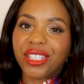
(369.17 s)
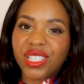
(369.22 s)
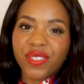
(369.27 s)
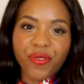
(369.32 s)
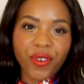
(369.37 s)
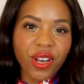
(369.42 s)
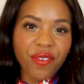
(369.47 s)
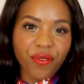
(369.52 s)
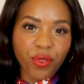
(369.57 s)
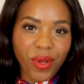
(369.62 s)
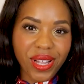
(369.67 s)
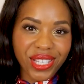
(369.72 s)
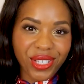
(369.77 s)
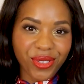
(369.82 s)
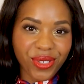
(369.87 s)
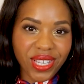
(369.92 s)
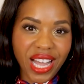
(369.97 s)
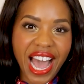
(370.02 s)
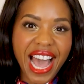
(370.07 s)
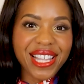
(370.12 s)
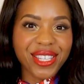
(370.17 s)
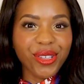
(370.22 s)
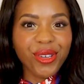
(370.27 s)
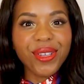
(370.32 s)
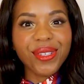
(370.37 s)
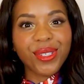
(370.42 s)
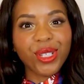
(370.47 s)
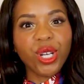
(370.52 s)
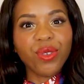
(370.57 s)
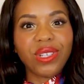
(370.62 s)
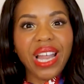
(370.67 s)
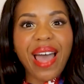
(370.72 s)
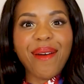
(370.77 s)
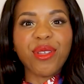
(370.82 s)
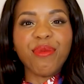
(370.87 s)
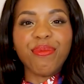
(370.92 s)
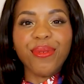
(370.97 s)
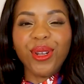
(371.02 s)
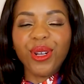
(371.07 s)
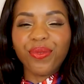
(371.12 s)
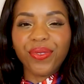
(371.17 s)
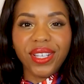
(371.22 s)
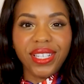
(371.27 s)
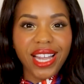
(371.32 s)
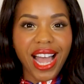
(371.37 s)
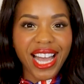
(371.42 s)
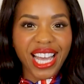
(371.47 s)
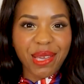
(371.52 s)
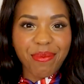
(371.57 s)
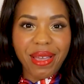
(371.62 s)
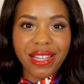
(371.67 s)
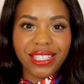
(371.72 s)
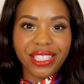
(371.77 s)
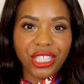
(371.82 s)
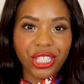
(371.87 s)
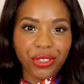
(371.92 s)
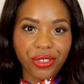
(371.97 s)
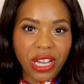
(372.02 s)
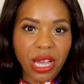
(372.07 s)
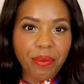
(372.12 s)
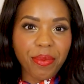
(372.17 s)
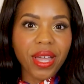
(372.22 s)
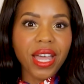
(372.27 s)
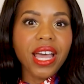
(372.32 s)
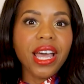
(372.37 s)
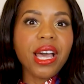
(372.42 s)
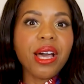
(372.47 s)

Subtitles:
just for influencers, guys. You deserve to have a beautifully documented trip.